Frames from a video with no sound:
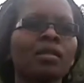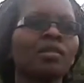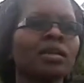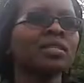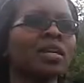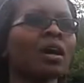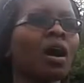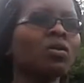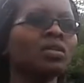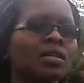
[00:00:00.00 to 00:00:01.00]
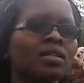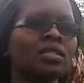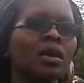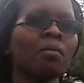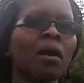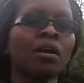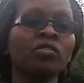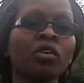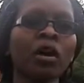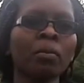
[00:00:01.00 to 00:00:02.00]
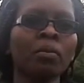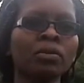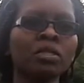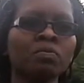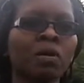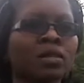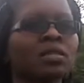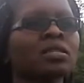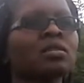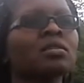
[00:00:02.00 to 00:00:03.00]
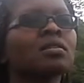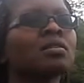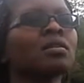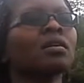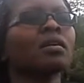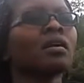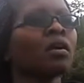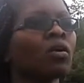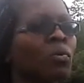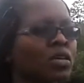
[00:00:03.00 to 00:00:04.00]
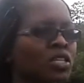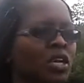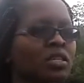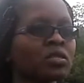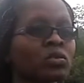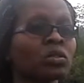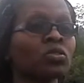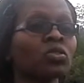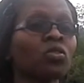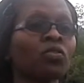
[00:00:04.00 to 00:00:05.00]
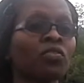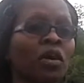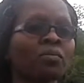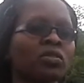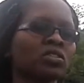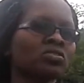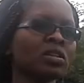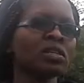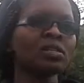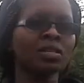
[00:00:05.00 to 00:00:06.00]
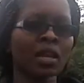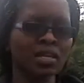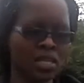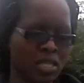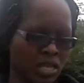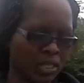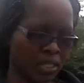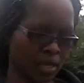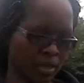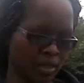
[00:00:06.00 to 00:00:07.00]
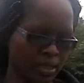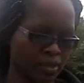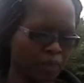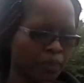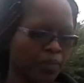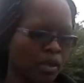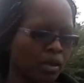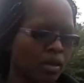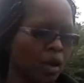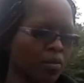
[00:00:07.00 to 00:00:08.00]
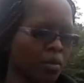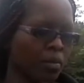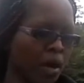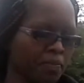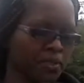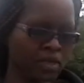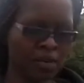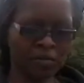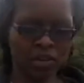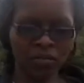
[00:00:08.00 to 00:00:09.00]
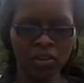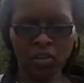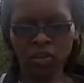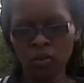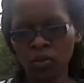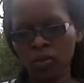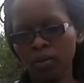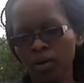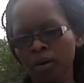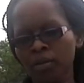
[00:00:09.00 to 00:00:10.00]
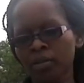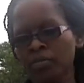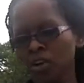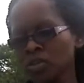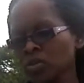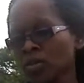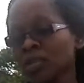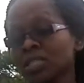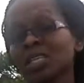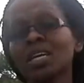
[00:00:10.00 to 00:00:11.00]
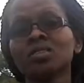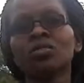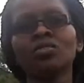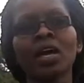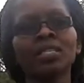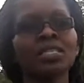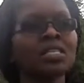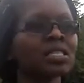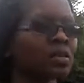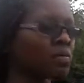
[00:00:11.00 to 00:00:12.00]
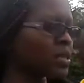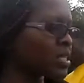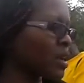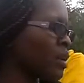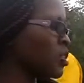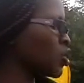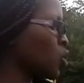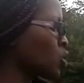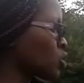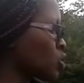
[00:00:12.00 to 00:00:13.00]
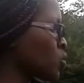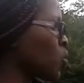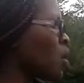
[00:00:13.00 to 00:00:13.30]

that encountered some hydrocarbons, but commerciality was not confirmed, was drilled in 1938. Now the maps I've given you, uh, the first one, the status of licensing, basically shows you